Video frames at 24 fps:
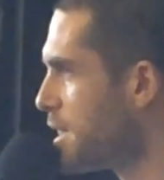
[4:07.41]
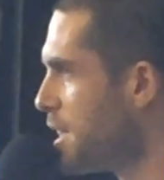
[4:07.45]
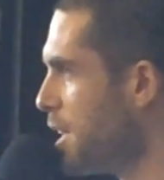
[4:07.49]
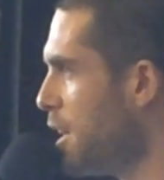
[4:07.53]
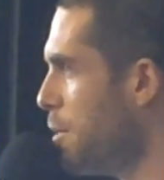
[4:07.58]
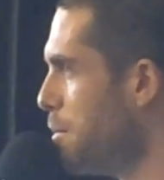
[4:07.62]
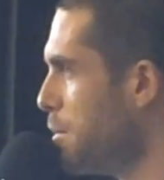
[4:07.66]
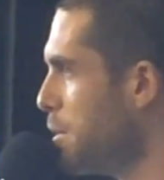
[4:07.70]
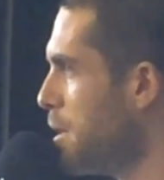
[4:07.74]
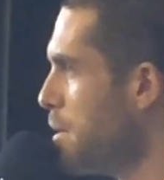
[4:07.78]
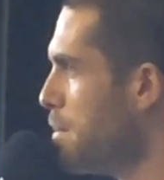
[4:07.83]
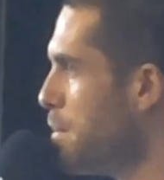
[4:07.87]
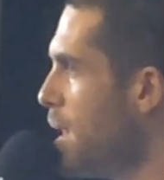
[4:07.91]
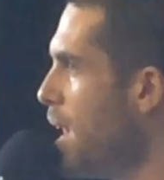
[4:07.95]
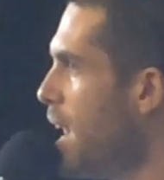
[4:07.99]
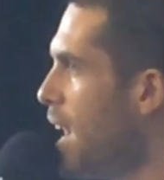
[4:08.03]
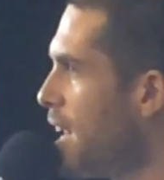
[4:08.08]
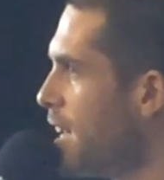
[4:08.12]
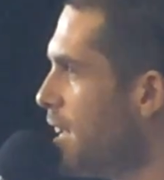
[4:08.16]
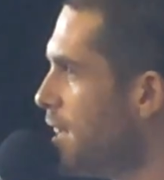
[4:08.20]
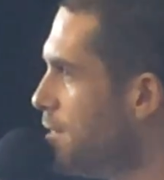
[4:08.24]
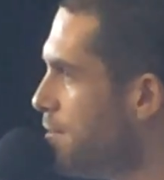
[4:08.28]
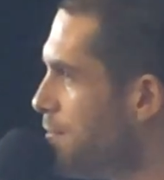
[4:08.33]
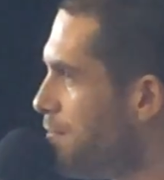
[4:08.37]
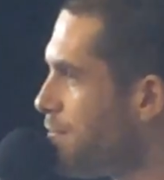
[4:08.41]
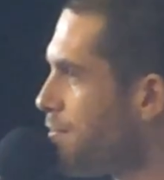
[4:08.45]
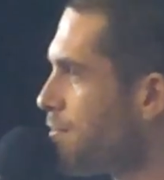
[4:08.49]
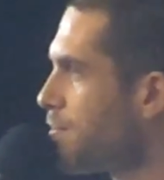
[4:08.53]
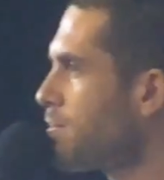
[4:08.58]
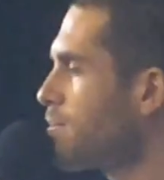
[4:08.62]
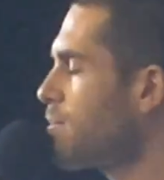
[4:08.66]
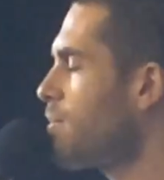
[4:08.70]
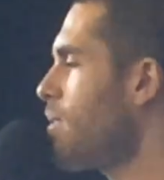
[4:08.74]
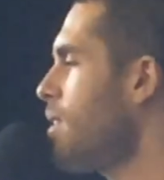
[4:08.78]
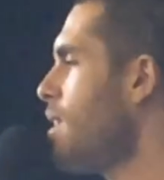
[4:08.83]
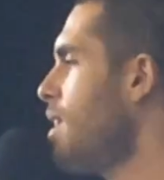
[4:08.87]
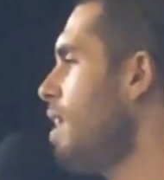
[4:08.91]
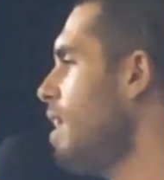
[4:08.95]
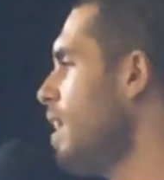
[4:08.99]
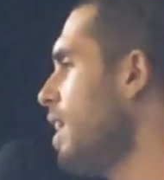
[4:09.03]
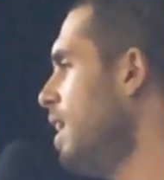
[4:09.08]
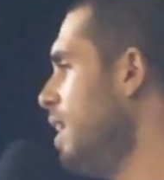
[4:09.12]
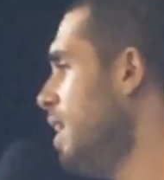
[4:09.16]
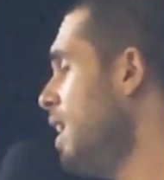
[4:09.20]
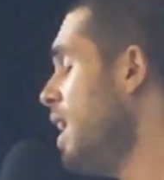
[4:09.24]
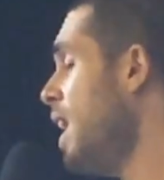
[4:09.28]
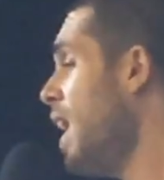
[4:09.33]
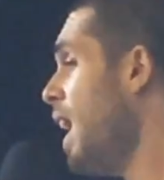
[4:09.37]
Tell me about it."
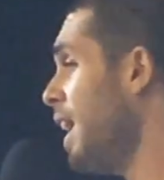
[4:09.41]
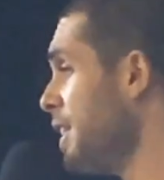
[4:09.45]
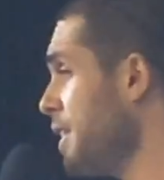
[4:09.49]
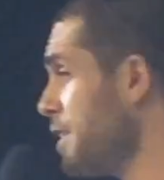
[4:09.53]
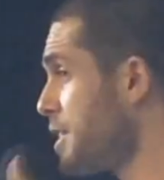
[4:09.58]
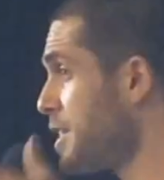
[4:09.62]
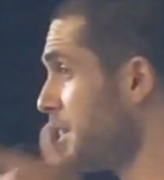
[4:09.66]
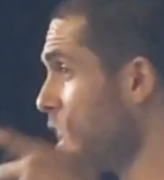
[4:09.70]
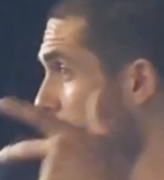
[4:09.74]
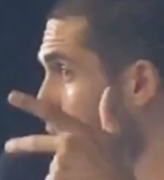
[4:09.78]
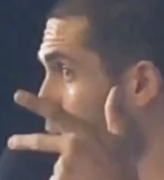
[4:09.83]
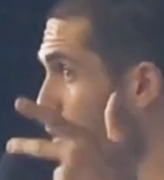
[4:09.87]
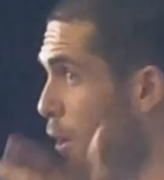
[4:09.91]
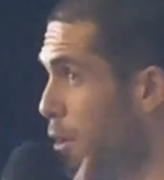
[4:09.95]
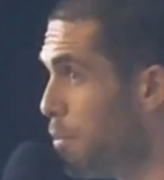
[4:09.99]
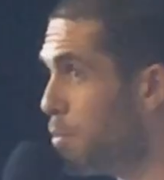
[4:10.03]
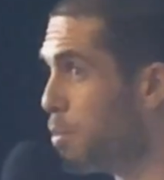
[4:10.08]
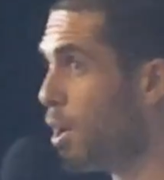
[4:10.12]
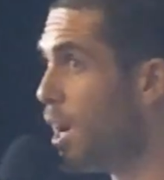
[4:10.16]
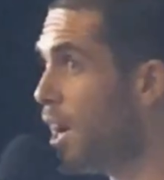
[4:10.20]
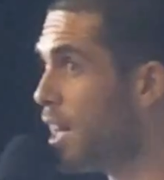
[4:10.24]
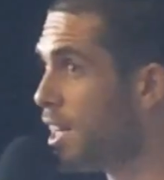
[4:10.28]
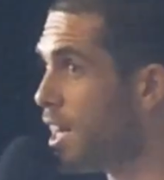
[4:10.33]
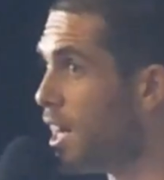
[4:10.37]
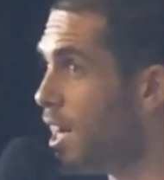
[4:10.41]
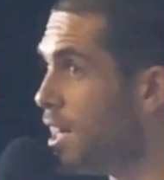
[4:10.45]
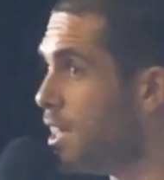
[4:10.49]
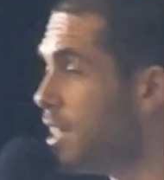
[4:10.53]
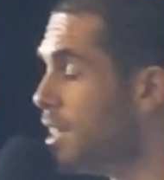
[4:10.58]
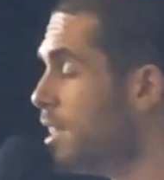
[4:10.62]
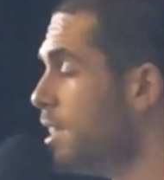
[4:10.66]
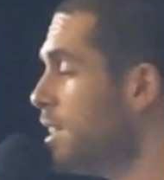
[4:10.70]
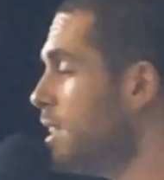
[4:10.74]
And you say, "Well, brother,